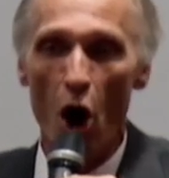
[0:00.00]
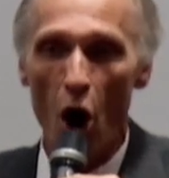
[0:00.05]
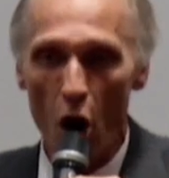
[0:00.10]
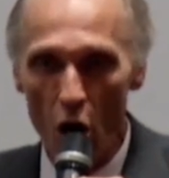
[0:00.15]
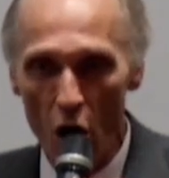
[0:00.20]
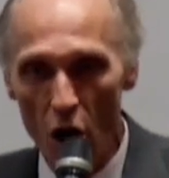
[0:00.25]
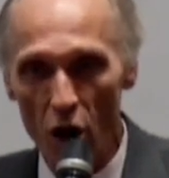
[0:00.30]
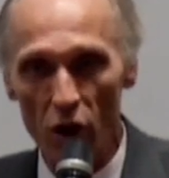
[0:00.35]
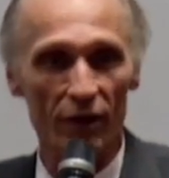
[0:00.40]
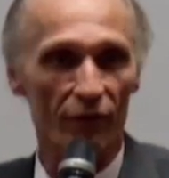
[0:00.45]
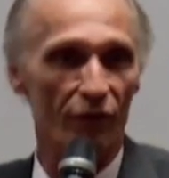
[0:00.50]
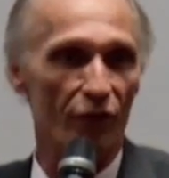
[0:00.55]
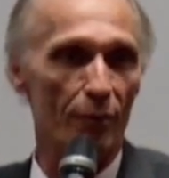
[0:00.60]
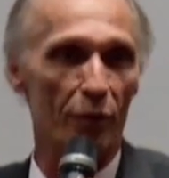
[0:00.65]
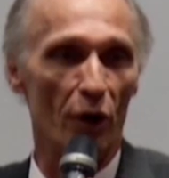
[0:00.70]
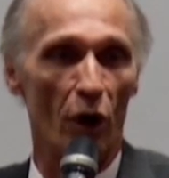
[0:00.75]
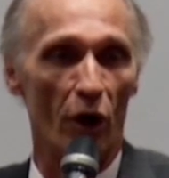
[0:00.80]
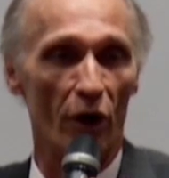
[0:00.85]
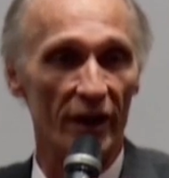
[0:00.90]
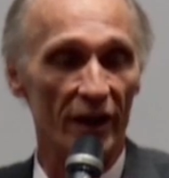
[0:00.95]
all of the
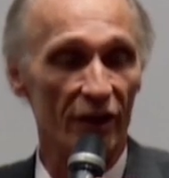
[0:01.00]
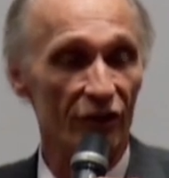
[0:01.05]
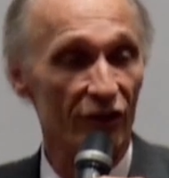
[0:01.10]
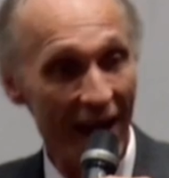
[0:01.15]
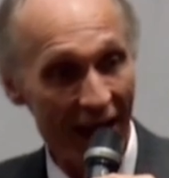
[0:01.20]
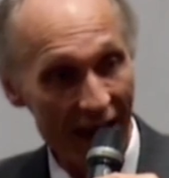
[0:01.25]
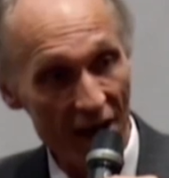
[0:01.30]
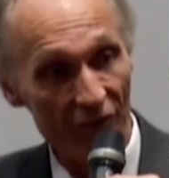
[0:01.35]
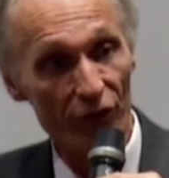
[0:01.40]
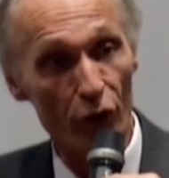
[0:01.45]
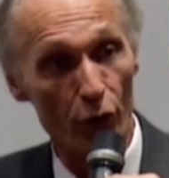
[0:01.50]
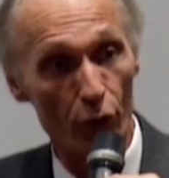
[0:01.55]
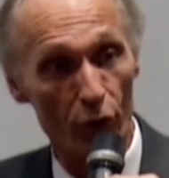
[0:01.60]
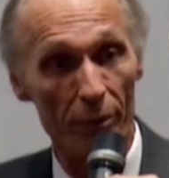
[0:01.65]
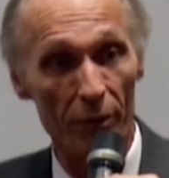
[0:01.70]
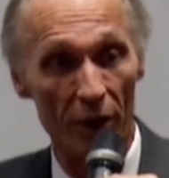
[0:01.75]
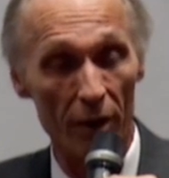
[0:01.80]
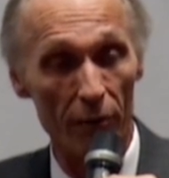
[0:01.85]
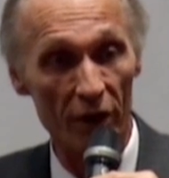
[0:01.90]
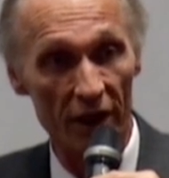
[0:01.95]
parties, half of the
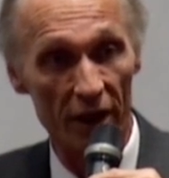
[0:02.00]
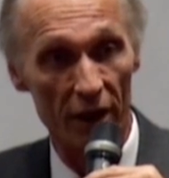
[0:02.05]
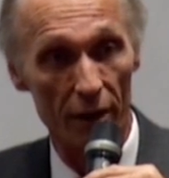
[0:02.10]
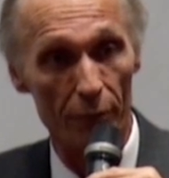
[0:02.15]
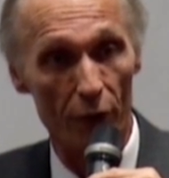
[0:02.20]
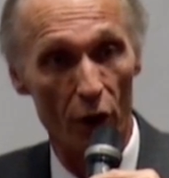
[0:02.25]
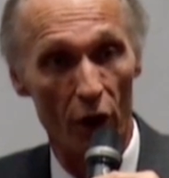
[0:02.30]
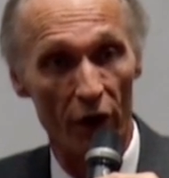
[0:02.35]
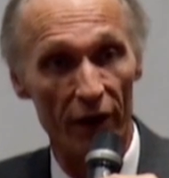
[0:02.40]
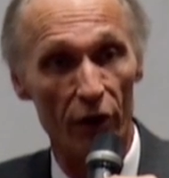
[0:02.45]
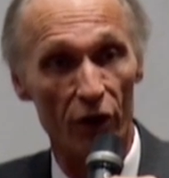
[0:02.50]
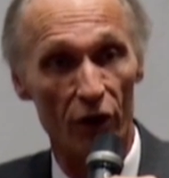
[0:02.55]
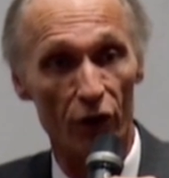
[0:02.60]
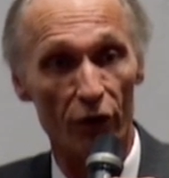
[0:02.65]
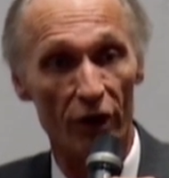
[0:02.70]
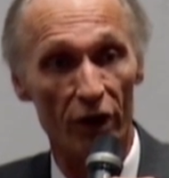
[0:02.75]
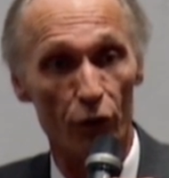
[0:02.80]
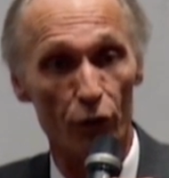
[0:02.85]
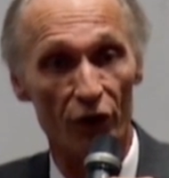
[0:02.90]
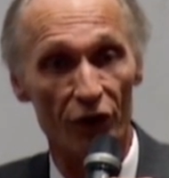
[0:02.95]
Republican Party
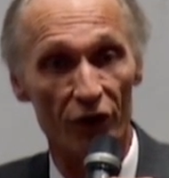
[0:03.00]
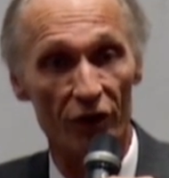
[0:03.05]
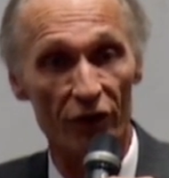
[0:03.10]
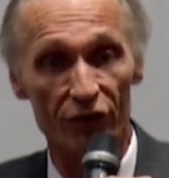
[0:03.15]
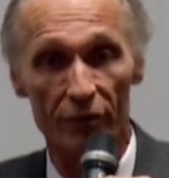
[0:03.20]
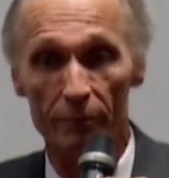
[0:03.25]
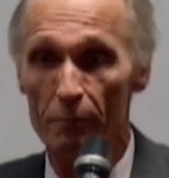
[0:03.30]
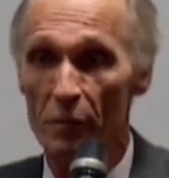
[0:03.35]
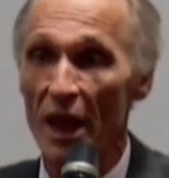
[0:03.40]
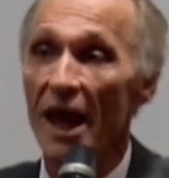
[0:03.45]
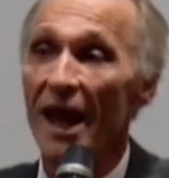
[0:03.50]
agreed with us,